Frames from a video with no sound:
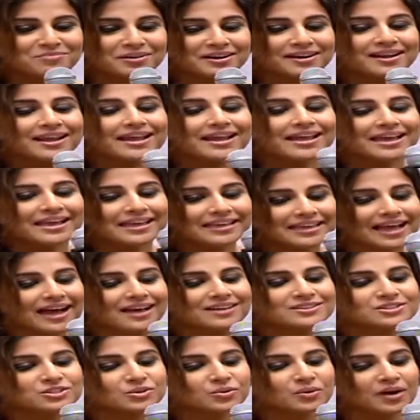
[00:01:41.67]
But
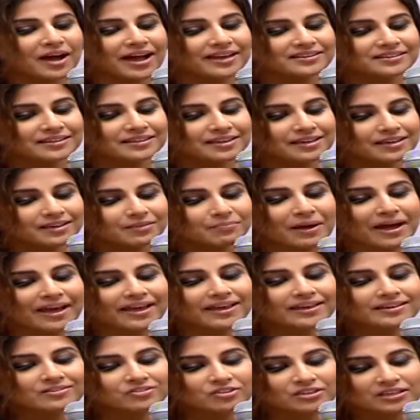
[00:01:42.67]
yeah, so I think
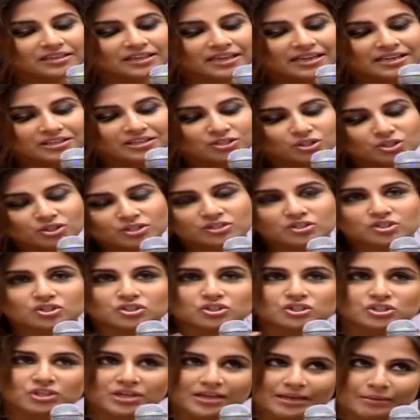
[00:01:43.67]
my
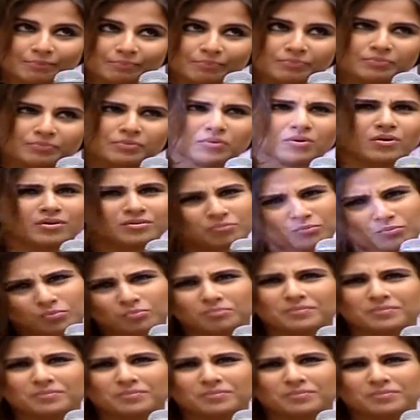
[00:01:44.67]
relationship or